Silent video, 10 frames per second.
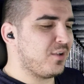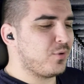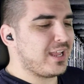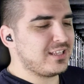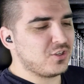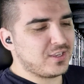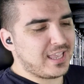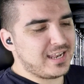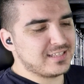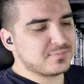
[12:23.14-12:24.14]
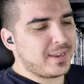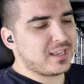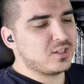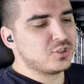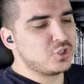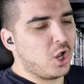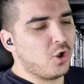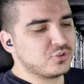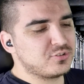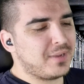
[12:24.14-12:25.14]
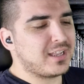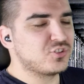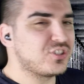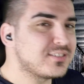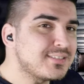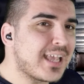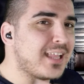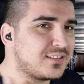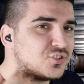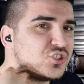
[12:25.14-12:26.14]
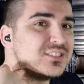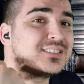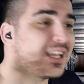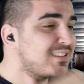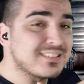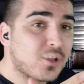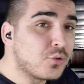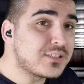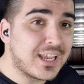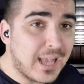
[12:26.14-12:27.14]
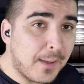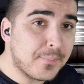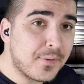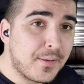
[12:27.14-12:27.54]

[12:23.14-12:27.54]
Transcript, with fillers: What I don't get is Michael knows. Michael just said she set this whole thing up.